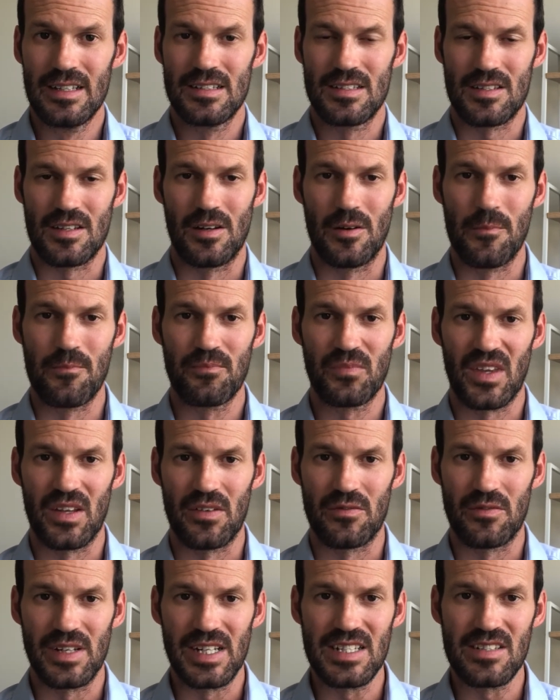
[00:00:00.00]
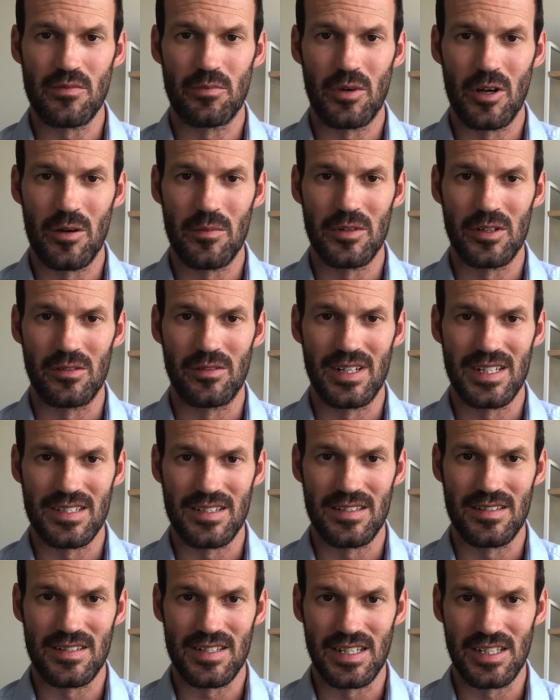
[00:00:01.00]
So the fees of permanent
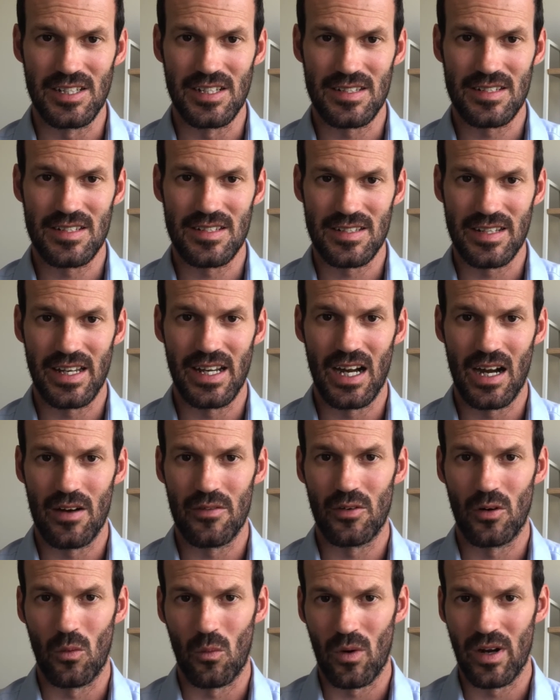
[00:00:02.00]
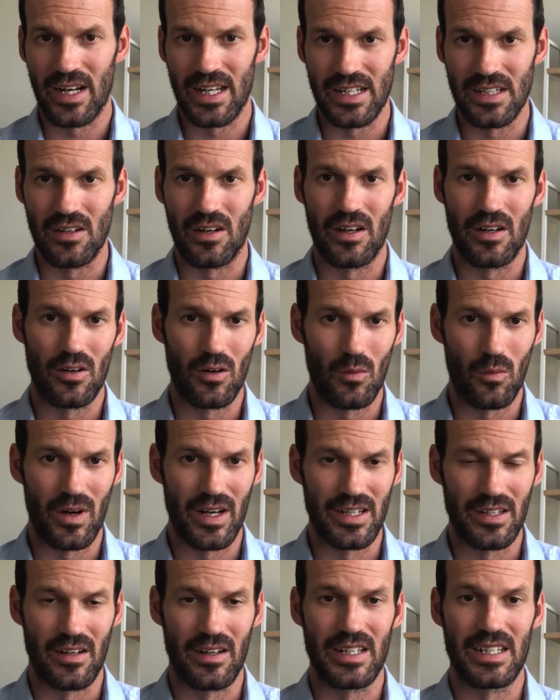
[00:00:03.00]
residency, just as they are for a 189 or a
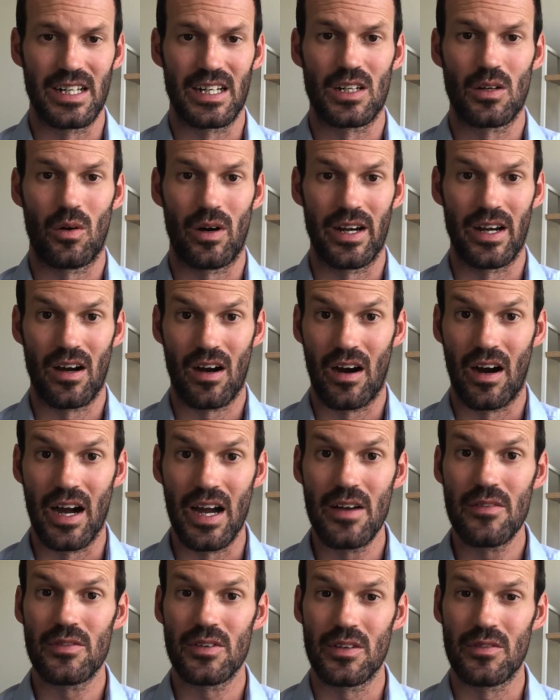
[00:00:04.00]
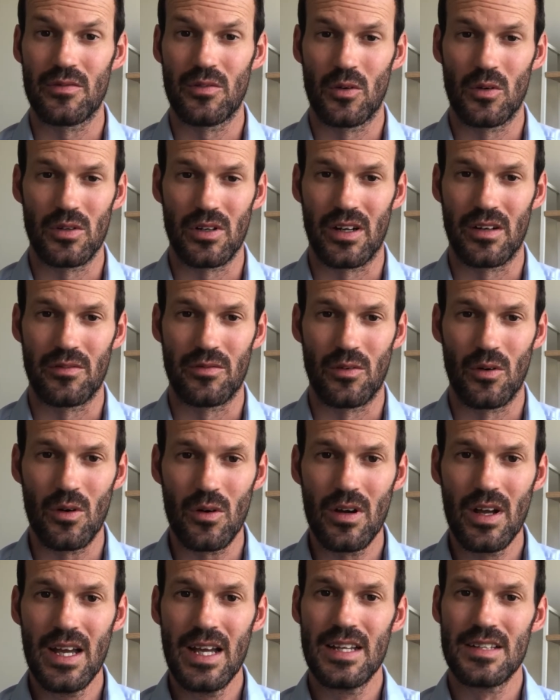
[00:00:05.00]
190, are quite high for the
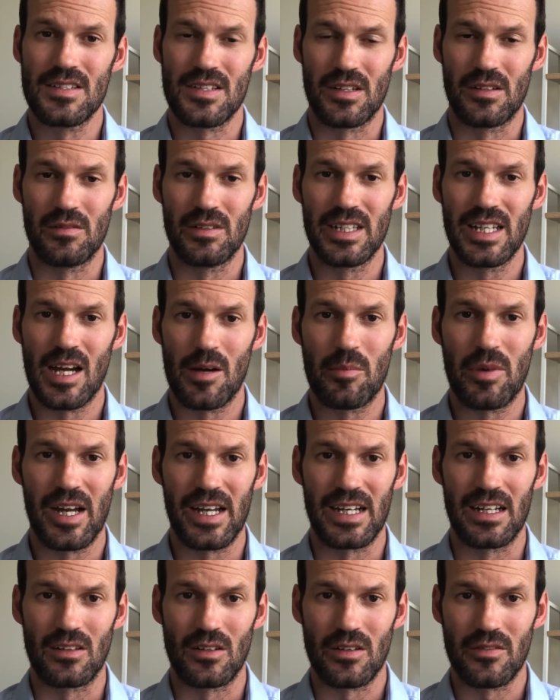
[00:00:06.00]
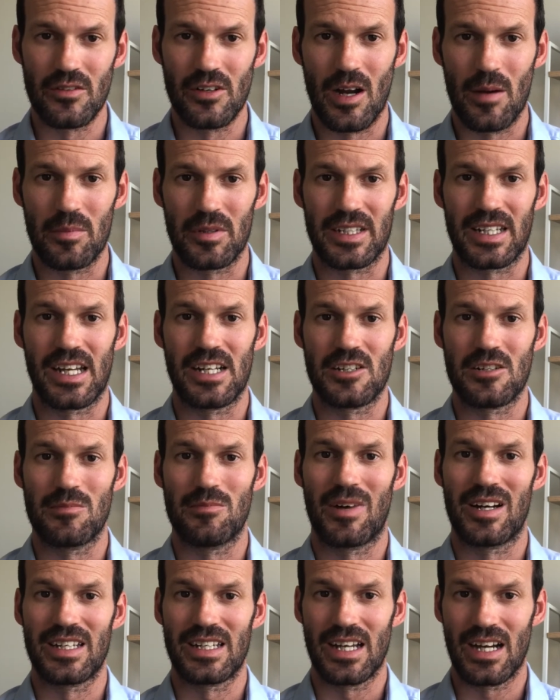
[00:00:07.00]
494. So you really are paying a lot of your application
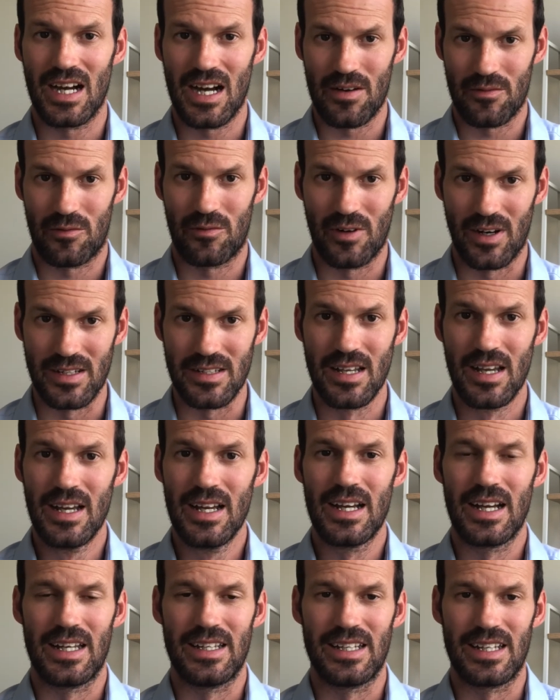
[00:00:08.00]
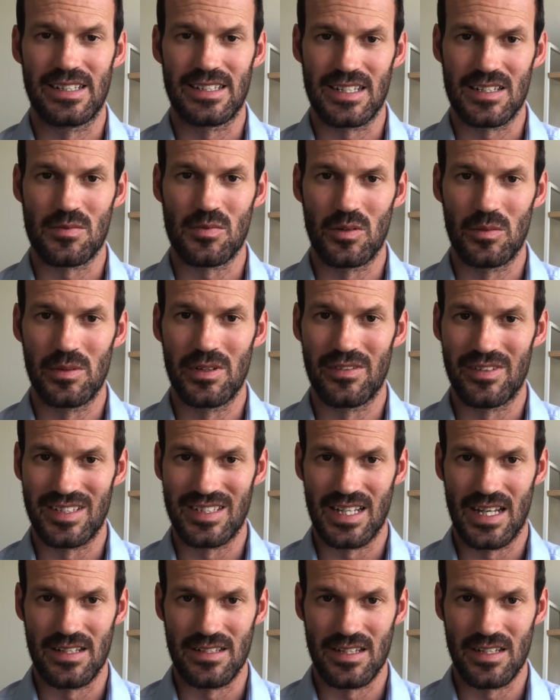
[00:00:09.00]
money up front, and that does put a bit of a
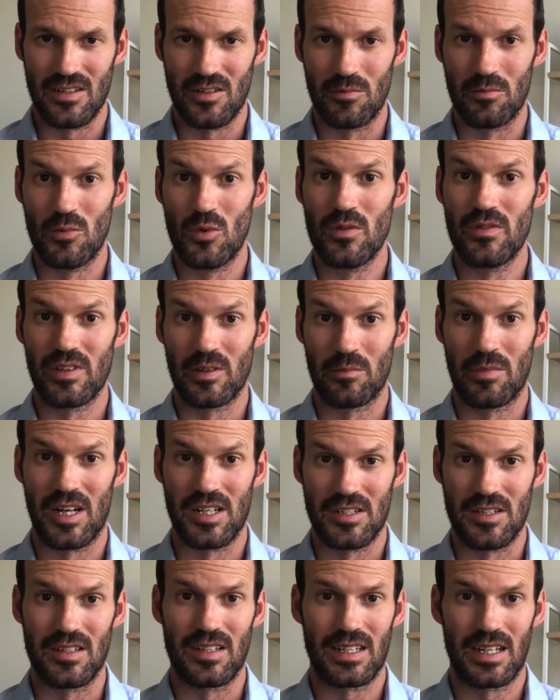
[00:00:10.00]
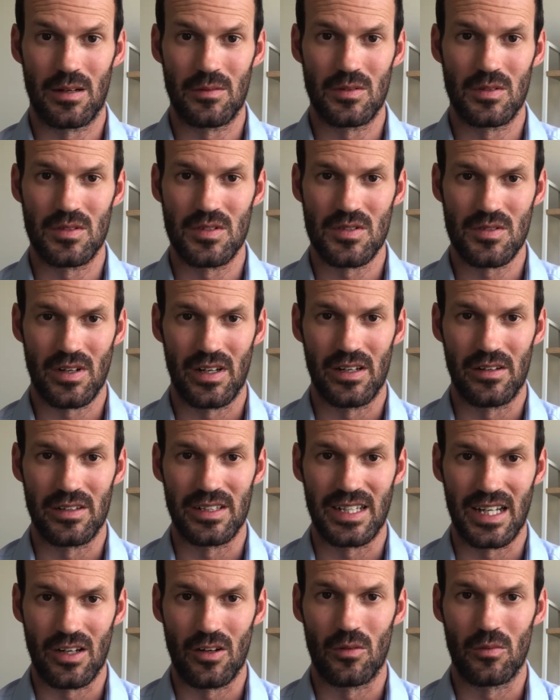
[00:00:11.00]
dent in your moving budget to come to Australia
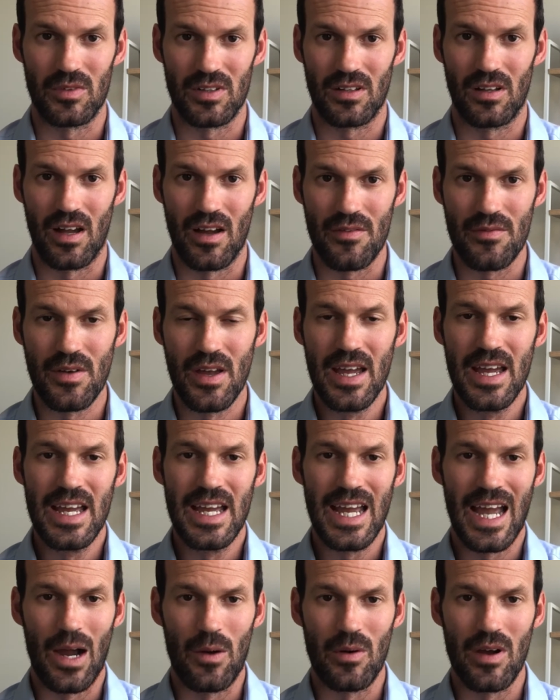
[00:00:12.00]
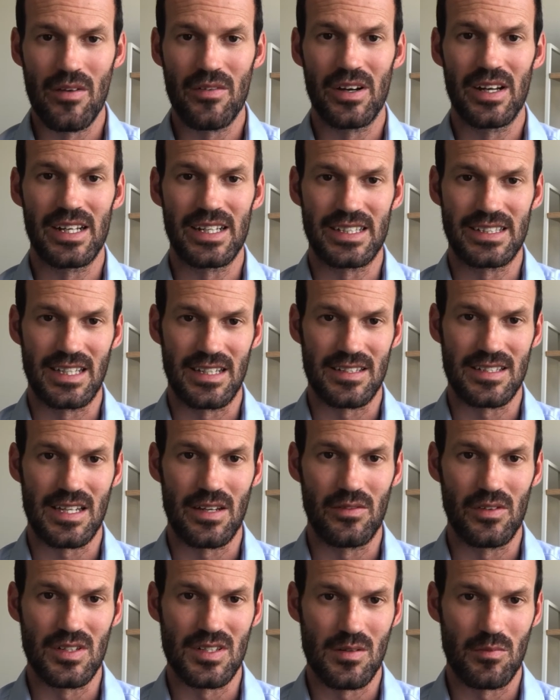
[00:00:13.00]
and get on with life. However, it does
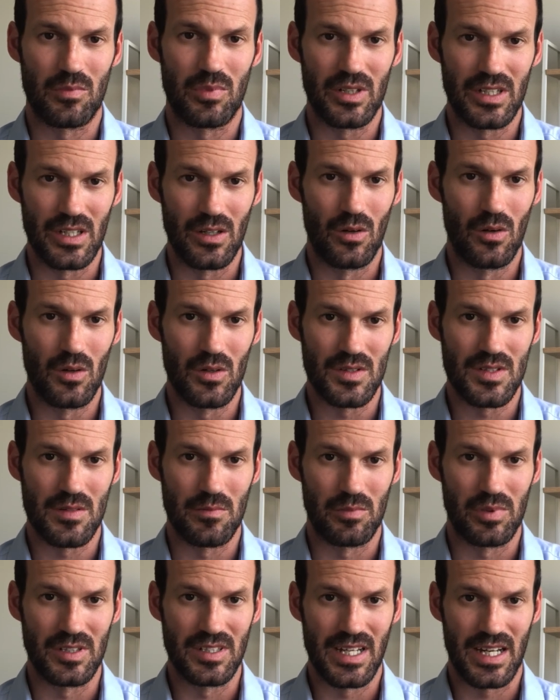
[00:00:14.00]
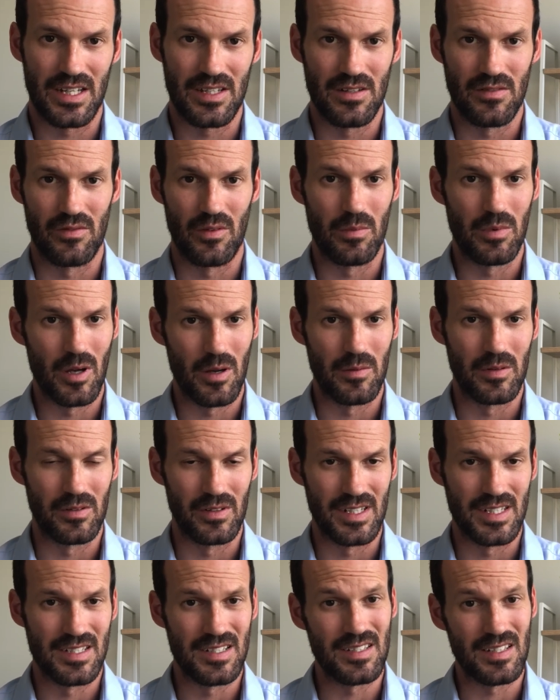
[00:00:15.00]
give you some pretty awesome protection for permanent
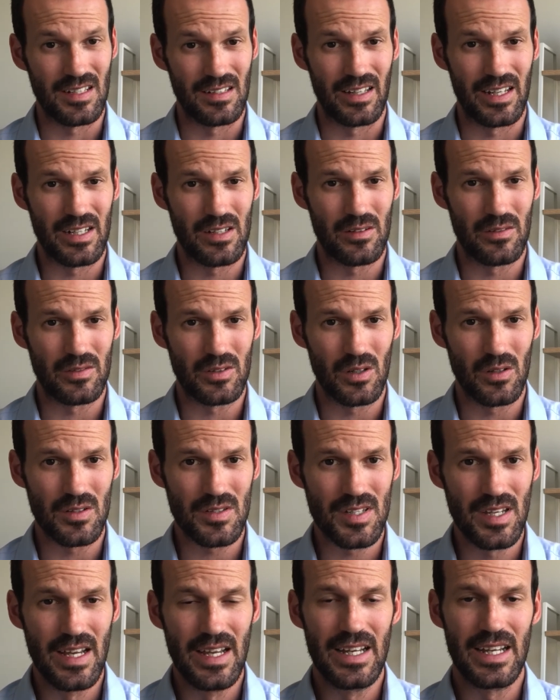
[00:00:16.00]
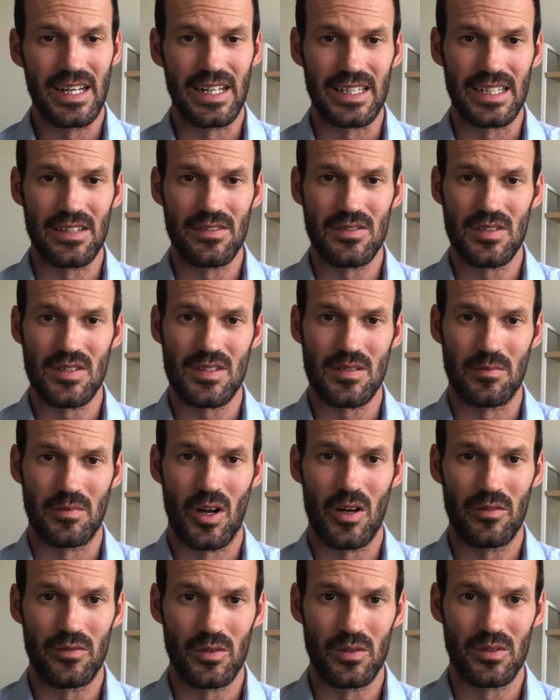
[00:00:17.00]
residency later, of course, and it gives you some
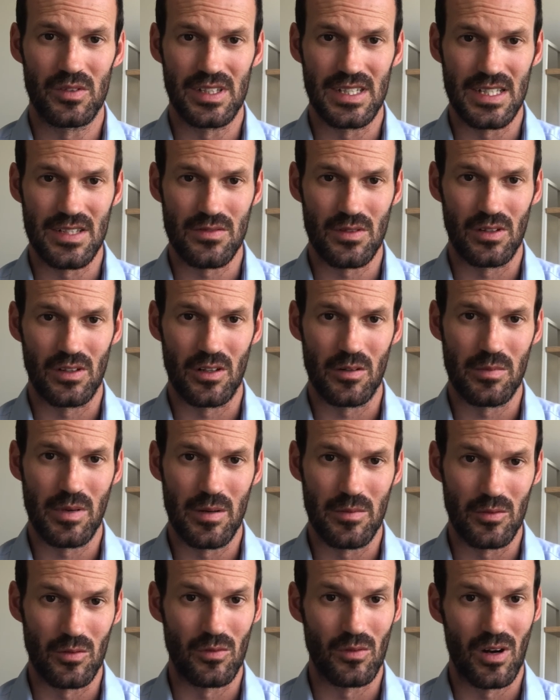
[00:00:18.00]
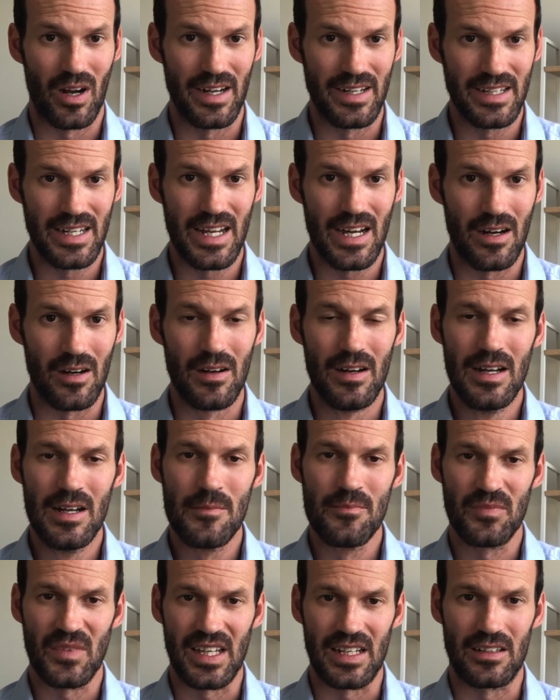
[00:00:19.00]
helpful things for a lot of people right now,
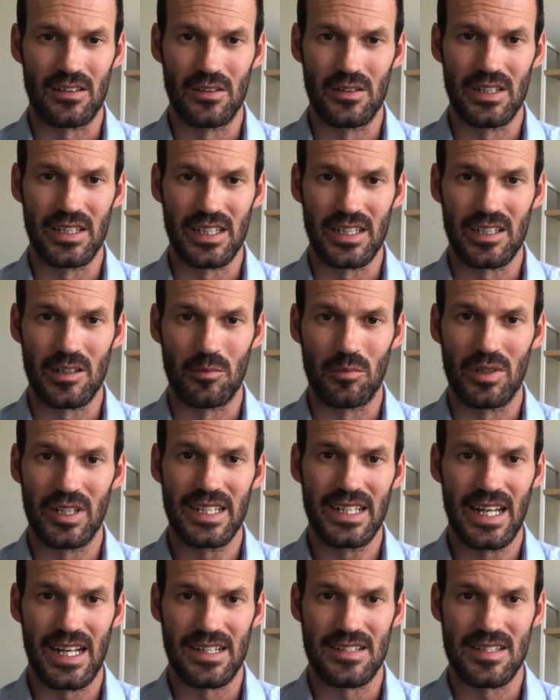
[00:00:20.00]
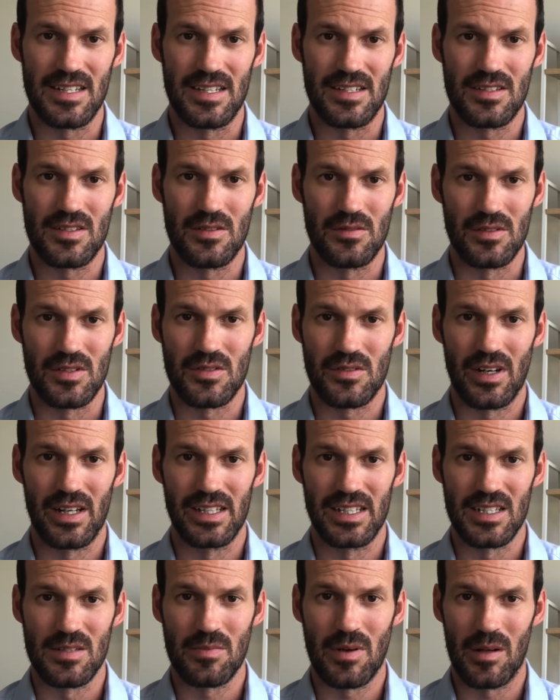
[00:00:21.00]
including complete access to
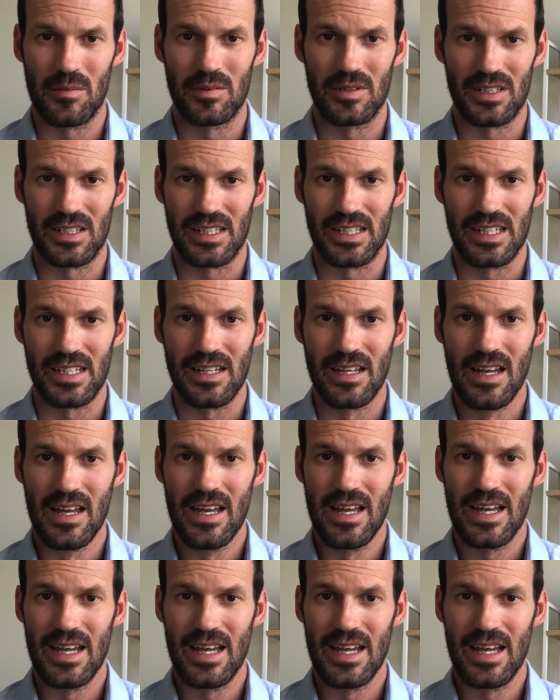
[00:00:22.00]
Australia's publicly